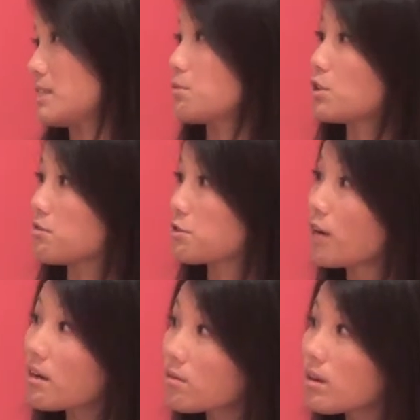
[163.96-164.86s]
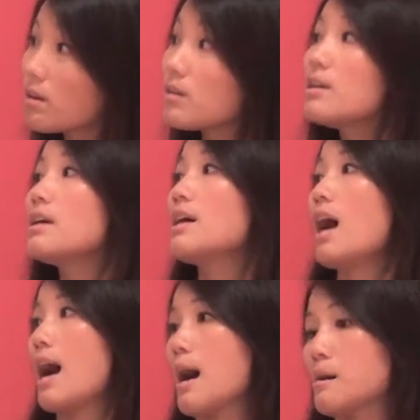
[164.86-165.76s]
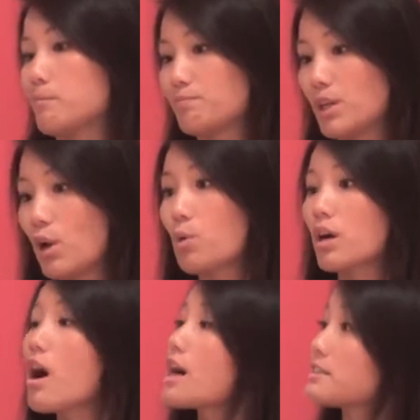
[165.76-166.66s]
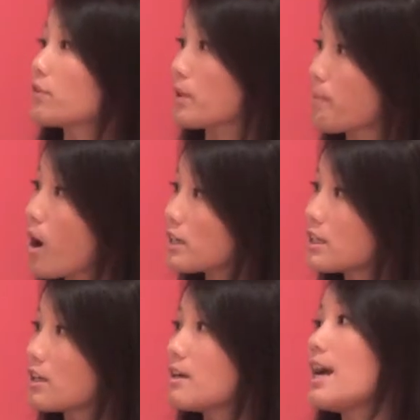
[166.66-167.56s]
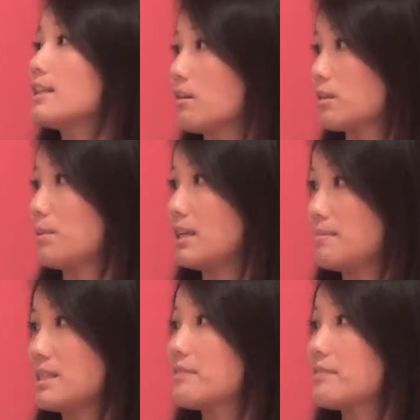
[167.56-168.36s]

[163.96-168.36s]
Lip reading: reduced truck roll, lower cost for the partner, and ultimately means